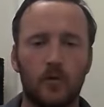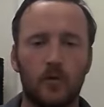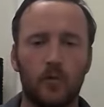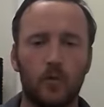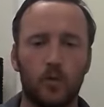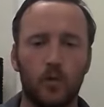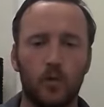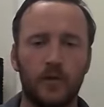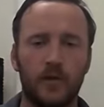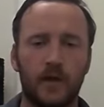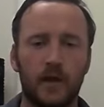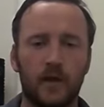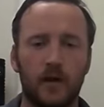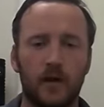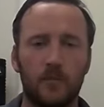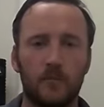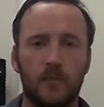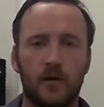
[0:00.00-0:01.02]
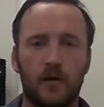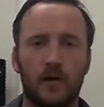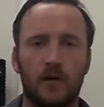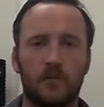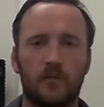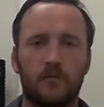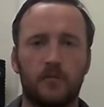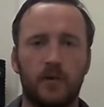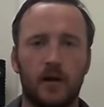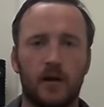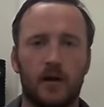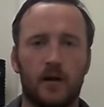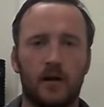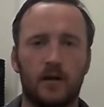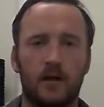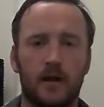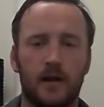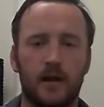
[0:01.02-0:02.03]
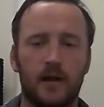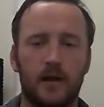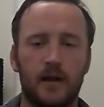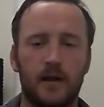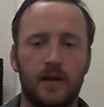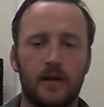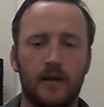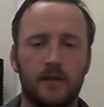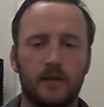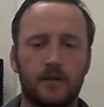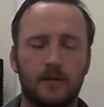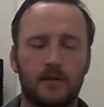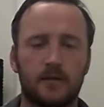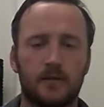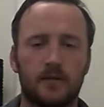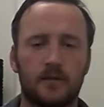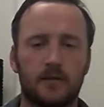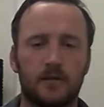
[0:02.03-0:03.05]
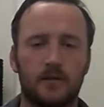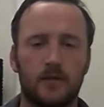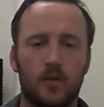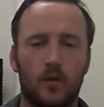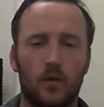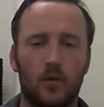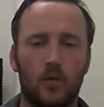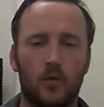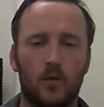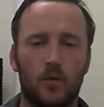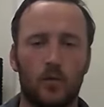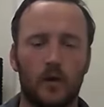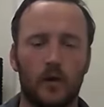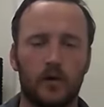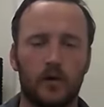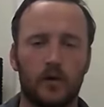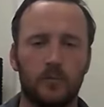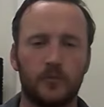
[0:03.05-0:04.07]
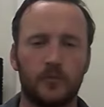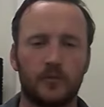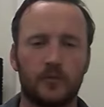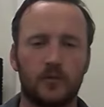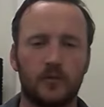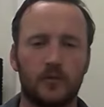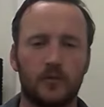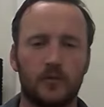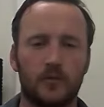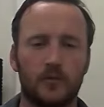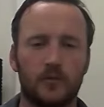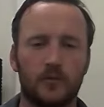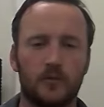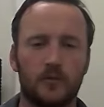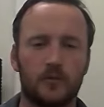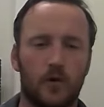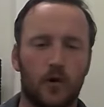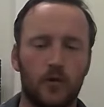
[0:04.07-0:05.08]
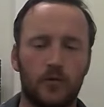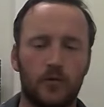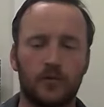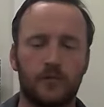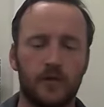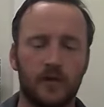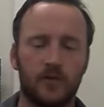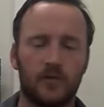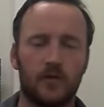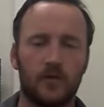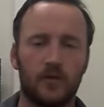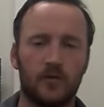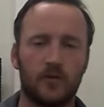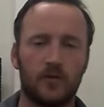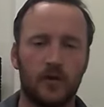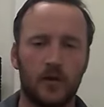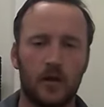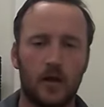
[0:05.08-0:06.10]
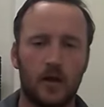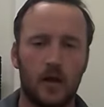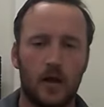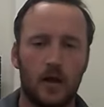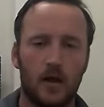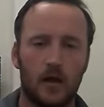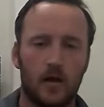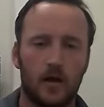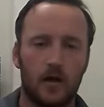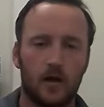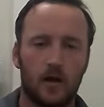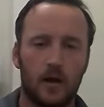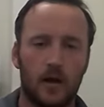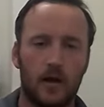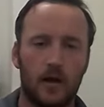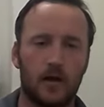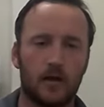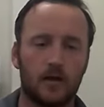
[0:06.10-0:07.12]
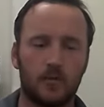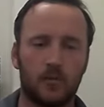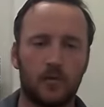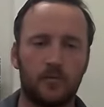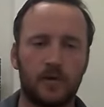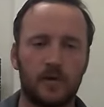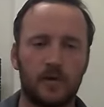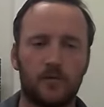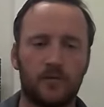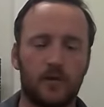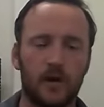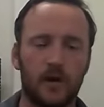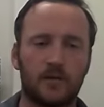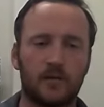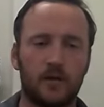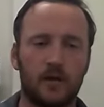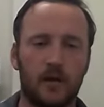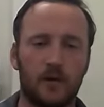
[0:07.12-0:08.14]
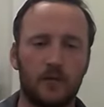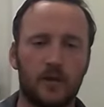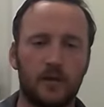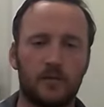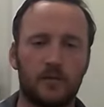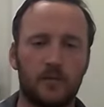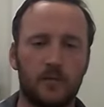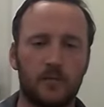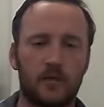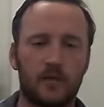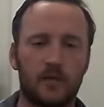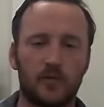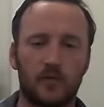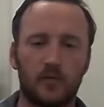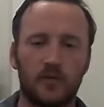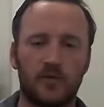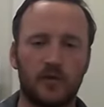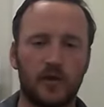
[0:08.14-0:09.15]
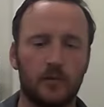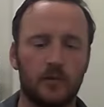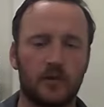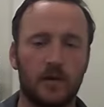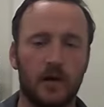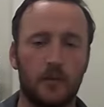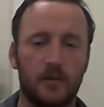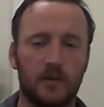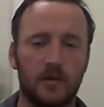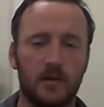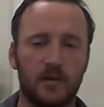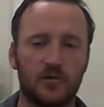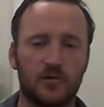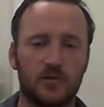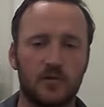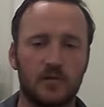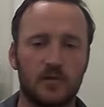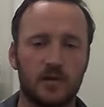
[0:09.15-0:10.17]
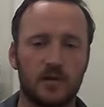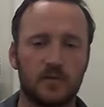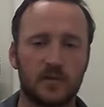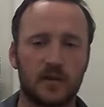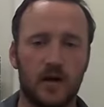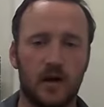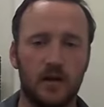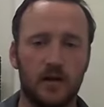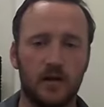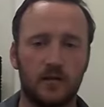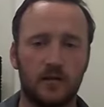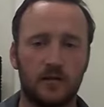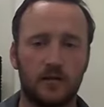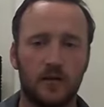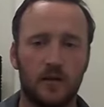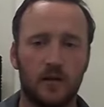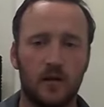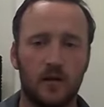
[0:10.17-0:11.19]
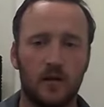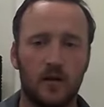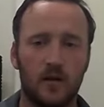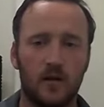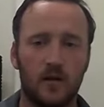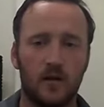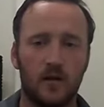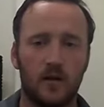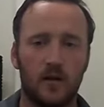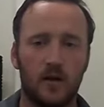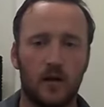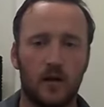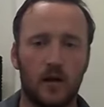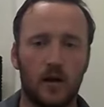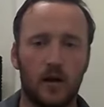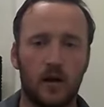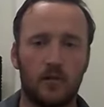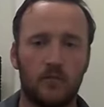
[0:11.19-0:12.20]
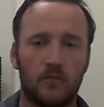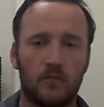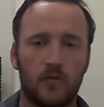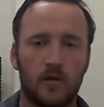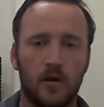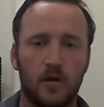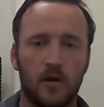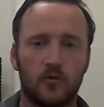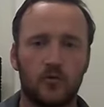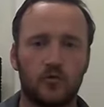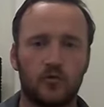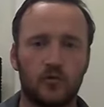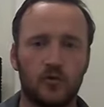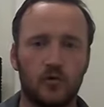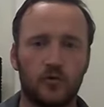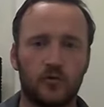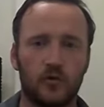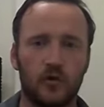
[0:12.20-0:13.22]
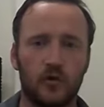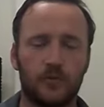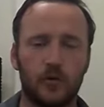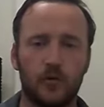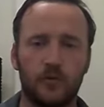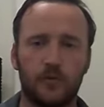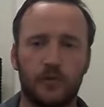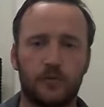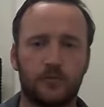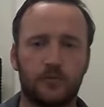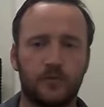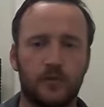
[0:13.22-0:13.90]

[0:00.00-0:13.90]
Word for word: one thing I'm I'm big on is when it comes to other physios. Uh, the one bit of advice I always give to people is don't see them as competition, see them as colleagues. Um, you know, so if you have a,